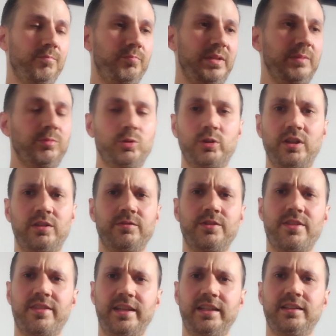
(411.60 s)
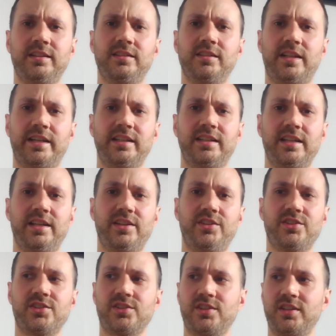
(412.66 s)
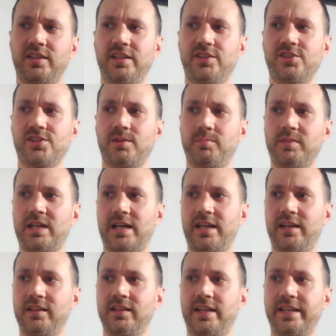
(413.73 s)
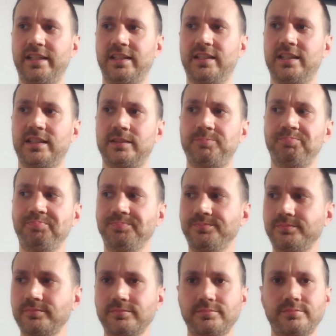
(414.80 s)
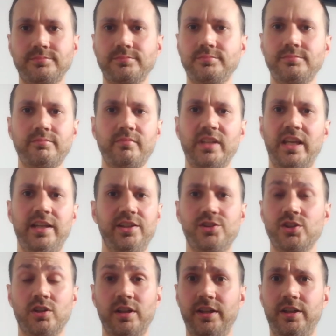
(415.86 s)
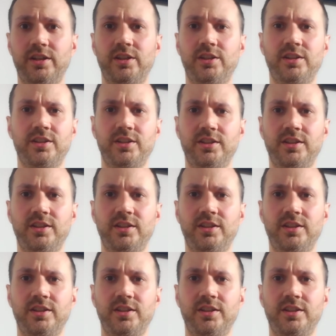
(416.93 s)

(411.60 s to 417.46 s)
People overthink it like it's some kind of like it's gonna